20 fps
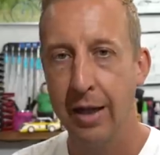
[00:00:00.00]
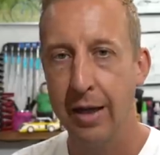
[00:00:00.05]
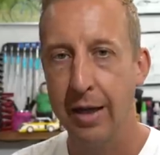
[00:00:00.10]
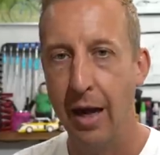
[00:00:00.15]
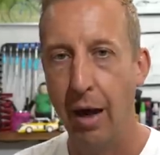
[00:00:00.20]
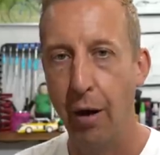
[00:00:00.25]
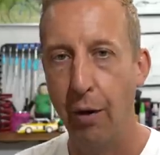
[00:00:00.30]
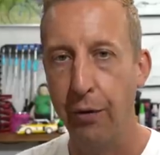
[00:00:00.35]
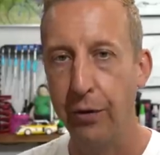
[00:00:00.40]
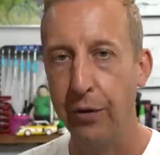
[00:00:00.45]

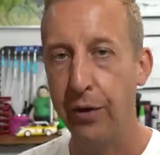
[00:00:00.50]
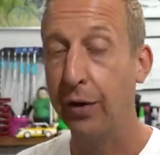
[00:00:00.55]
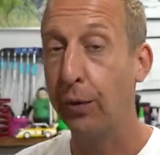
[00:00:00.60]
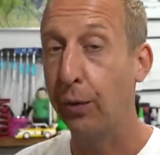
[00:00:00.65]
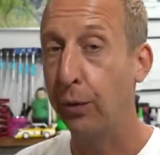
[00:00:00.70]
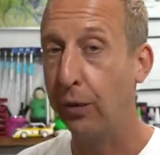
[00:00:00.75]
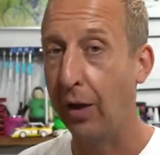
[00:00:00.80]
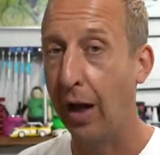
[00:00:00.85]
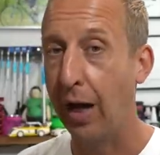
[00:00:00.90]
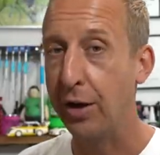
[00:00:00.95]
Now,
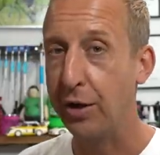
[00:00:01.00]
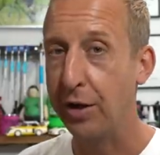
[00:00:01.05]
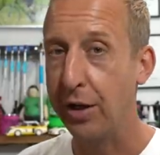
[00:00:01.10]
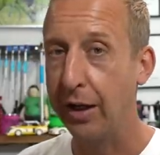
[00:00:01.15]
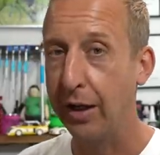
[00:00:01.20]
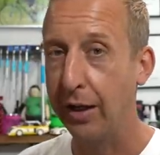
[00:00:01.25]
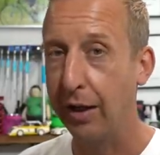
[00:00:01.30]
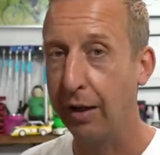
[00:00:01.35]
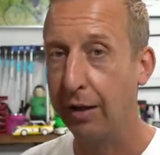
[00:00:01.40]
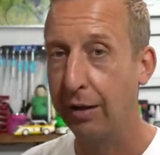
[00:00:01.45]
this was
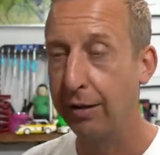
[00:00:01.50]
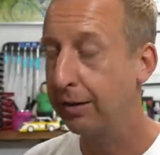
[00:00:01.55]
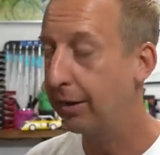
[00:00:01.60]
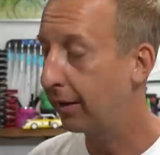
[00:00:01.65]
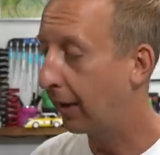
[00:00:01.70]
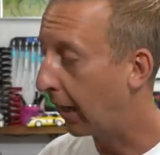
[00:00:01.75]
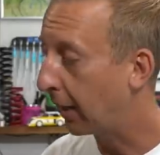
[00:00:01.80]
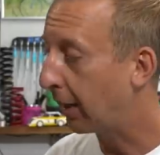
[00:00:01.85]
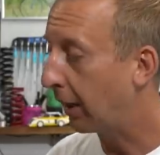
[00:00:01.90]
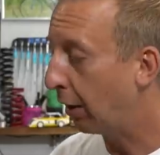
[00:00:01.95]
actually, I
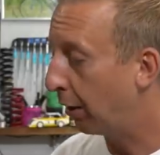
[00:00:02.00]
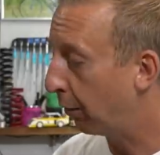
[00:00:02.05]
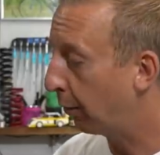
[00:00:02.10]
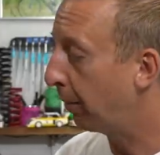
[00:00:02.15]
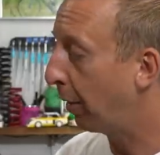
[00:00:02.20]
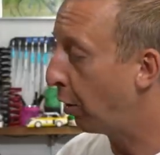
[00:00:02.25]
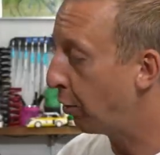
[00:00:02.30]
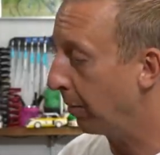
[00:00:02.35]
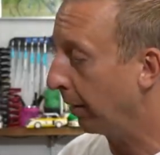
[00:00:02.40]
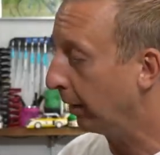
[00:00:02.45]
had a little
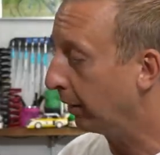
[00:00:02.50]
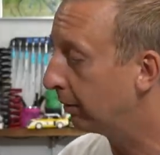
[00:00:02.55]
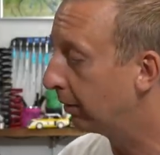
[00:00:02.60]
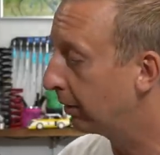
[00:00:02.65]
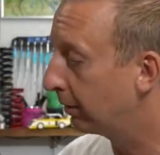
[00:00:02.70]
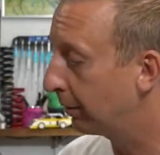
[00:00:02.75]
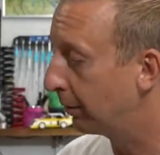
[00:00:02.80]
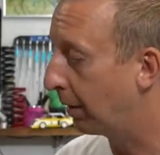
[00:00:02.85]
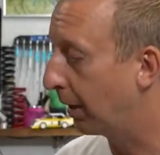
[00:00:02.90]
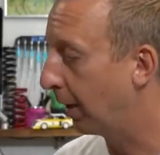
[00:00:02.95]
moment.
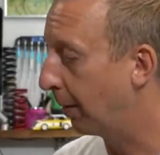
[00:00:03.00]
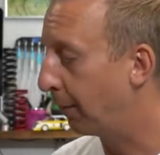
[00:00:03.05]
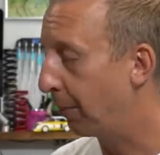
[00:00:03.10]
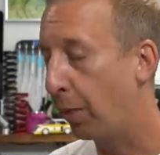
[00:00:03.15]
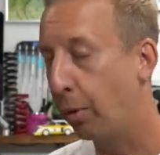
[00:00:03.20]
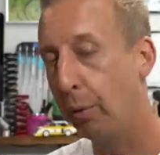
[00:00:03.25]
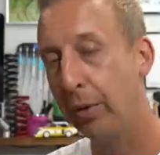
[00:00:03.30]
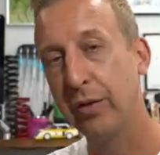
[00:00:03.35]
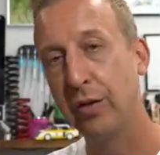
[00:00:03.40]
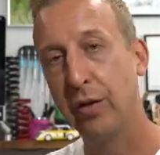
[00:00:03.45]

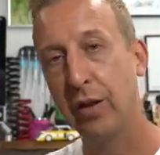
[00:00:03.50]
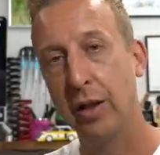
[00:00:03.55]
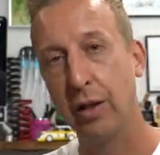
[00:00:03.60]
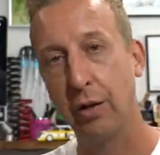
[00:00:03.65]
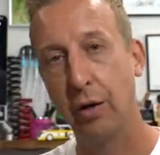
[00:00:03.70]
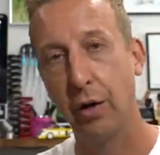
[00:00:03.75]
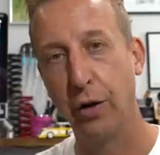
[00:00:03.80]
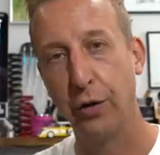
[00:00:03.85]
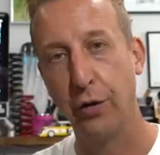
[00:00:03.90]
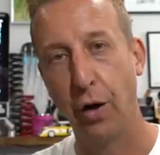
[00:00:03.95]
Went to see the
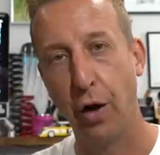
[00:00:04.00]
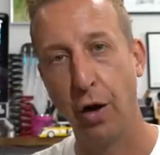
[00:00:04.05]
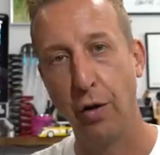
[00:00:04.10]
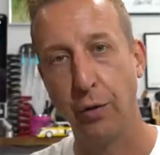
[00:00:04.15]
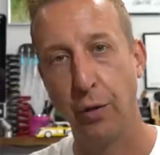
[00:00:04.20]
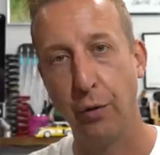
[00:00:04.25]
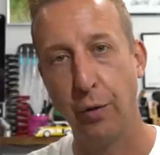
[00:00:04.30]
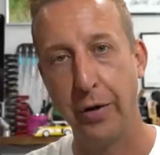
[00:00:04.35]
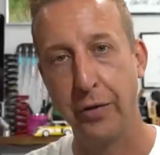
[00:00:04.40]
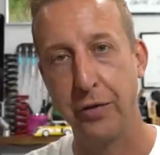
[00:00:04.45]
guys
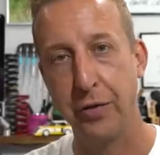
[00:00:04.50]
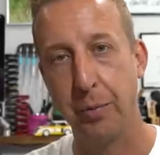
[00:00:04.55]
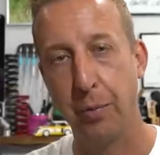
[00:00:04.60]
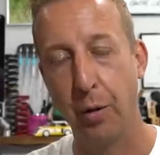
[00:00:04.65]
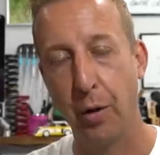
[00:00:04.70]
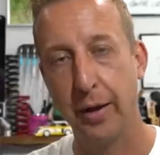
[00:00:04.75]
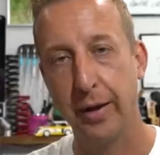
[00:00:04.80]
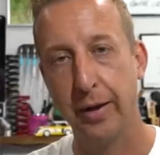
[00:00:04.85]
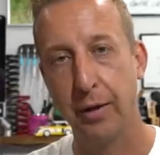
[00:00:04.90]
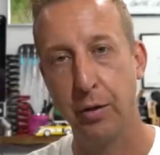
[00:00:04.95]
over at Retro
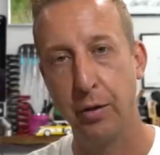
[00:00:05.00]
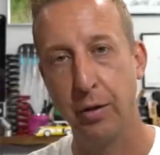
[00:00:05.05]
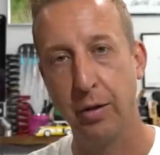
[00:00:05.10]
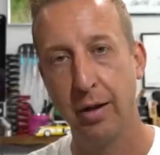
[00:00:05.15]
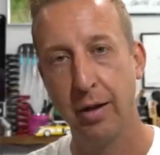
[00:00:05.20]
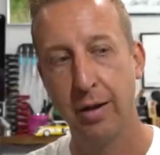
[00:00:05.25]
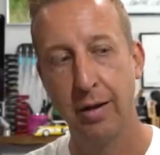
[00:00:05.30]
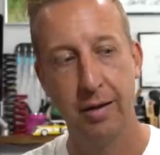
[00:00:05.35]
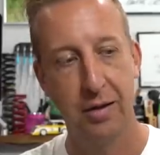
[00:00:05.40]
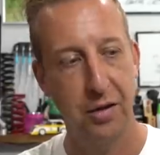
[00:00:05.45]
Bike, who
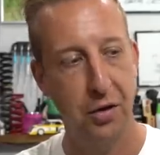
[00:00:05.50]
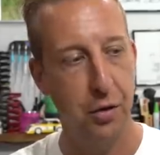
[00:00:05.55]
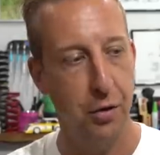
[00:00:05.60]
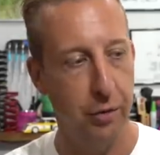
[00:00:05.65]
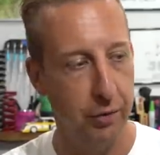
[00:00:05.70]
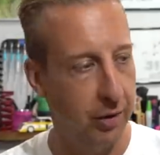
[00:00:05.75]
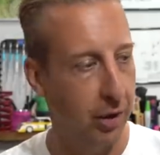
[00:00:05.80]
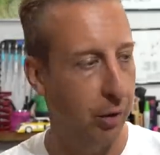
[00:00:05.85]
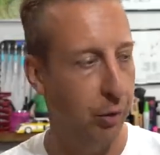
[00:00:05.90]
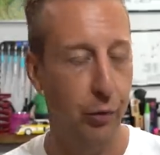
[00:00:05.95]

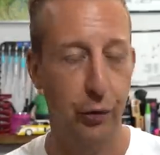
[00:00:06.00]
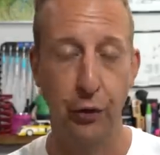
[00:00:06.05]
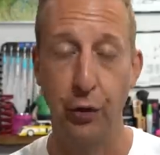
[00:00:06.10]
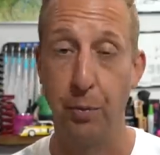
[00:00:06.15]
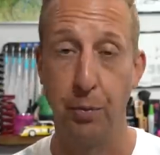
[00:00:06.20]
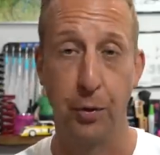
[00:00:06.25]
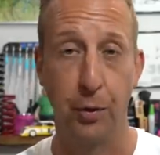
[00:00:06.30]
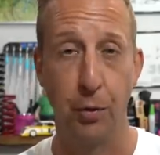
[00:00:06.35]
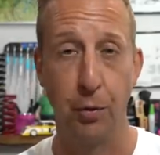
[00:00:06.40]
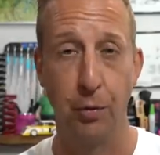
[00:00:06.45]
they're all
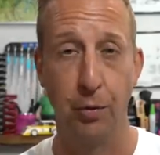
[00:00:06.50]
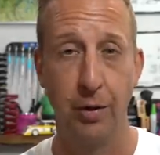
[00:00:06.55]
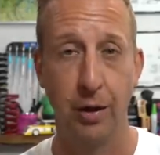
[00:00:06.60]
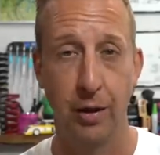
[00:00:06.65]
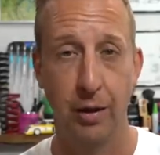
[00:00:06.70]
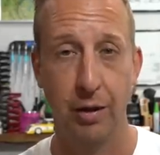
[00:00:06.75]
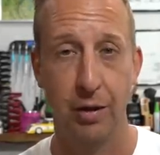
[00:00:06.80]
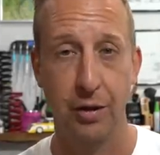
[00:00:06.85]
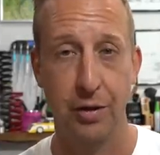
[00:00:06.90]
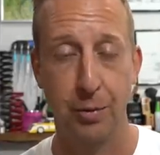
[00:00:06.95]
super cool. I
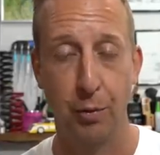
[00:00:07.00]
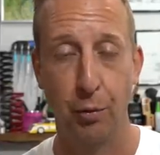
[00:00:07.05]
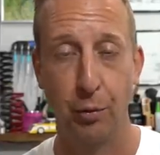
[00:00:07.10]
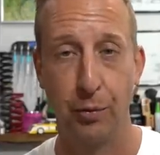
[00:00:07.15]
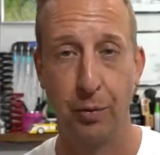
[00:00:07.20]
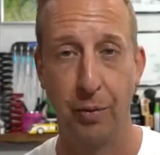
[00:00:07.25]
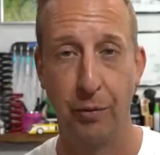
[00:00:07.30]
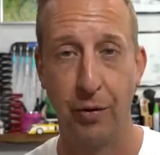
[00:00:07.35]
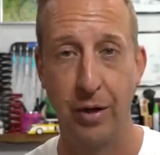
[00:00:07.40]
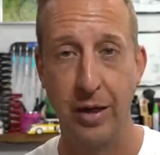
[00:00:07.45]
class them all
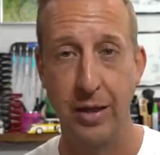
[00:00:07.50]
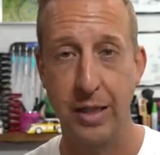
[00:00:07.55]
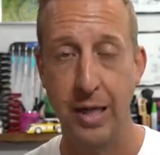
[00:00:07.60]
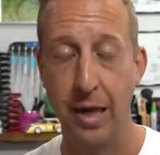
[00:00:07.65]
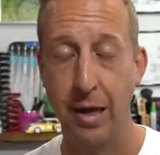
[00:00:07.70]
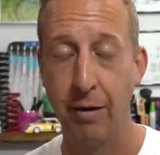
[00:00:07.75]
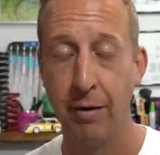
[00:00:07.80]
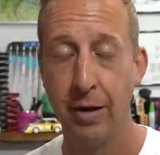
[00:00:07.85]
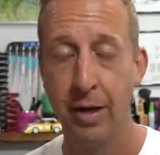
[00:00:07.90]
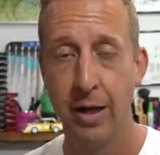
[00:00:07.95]
as my friends
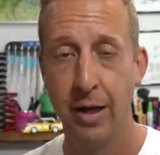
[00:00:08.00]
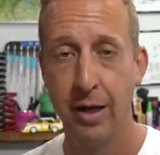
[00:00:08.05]
now.